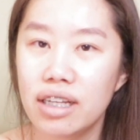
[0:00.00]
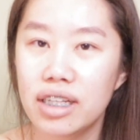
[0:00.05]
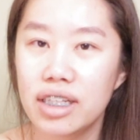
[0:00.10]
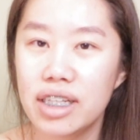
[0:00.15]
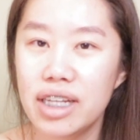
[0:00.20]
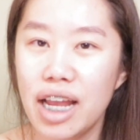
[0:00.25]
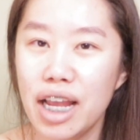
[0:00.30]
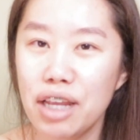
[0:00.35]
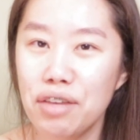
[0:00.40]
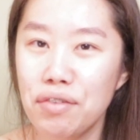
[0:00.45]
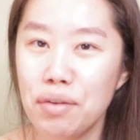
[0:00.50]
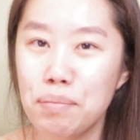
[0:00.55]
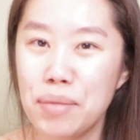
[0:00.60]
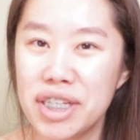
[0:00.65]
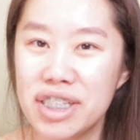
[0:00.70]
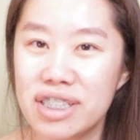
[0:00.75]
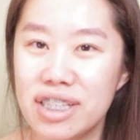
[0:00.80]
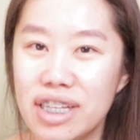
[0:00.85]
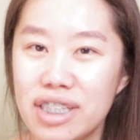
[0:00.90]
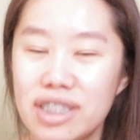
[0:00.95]
Did I even
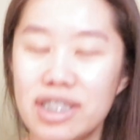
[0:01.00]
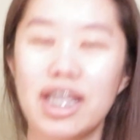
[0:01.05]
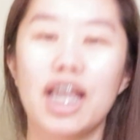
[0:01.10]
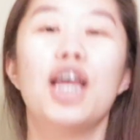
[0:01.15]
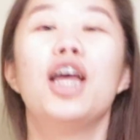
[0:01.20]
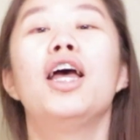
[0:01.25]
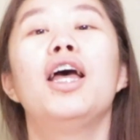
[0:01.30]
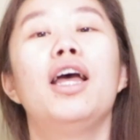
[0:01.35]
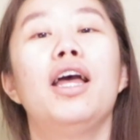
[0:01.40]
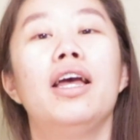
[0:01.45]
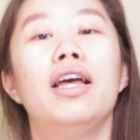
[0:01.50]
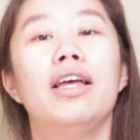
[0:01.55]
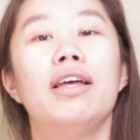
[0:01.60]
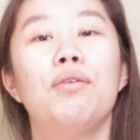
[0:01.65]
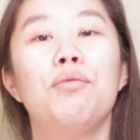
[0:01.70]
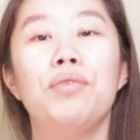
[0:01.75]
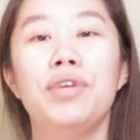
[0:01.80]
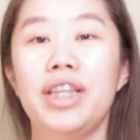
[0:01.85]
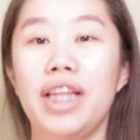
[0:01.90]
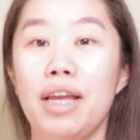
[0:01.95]
make sense?
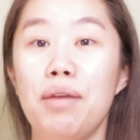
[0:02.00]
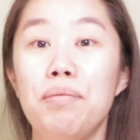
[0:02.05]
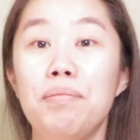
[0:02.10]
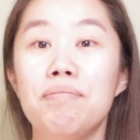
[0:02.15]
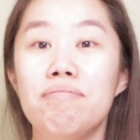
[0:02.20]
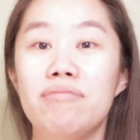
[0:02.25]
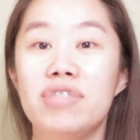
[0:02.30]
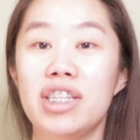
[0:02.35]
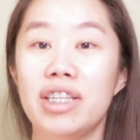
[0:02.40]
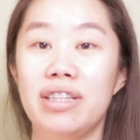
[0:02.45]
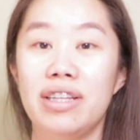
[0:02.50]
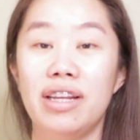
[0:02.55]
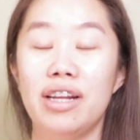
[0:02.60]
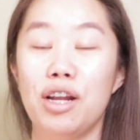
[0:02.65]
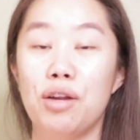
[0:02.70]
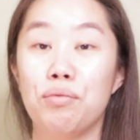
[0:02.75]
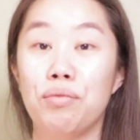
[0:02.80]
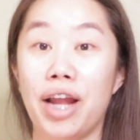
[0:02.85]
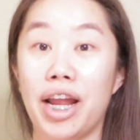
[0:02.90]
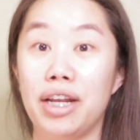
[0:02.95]
When they just did
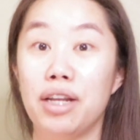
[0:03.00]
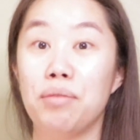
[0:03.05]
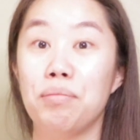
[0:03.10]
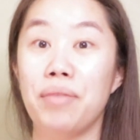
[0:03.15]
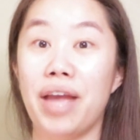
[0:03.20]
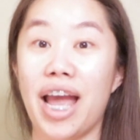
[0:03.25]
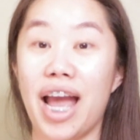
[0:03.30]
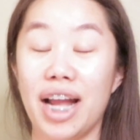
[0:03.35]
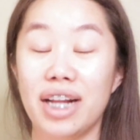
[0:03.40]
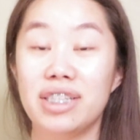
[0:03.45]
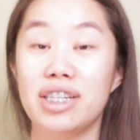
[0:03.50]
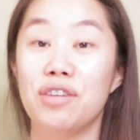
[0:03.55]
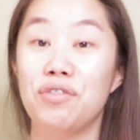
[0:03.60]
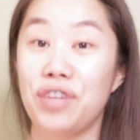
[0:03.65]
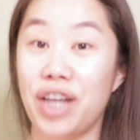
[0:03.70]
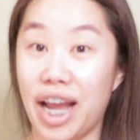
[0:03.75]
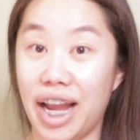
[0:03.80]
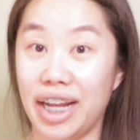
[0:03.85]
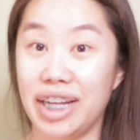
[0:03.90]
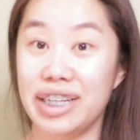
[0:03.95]
a random act
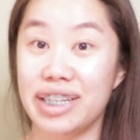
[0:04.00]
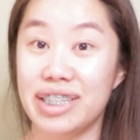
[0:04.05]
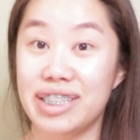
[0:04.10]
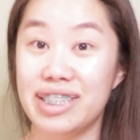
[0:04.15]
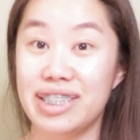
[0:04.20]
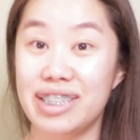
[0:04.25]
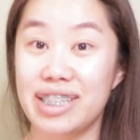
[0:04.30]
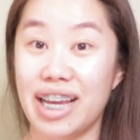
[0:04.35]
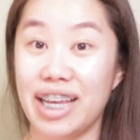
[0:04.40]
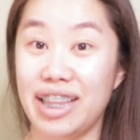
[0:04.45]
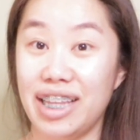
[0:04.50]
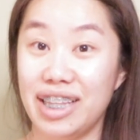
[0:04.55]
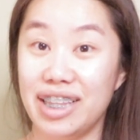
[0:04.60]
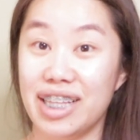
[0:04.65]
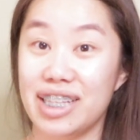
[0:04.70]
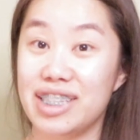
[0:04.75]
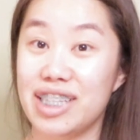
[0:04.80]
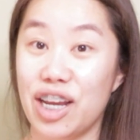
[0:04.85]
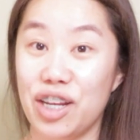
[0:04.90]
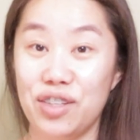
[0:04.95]
of kindness, I think
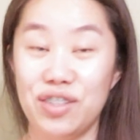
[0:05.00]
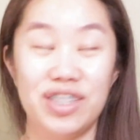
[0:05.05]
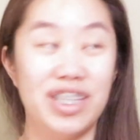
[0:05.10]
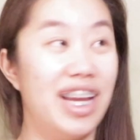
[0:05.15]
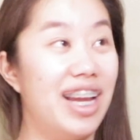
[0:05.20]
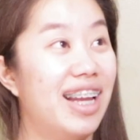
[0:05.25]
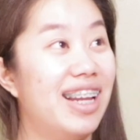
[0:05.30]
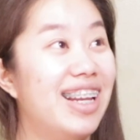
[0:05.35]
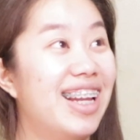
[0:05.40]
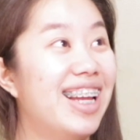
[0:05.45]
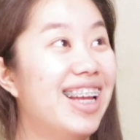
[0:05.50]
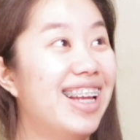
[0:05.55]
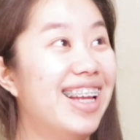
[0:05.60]
that's how you say it.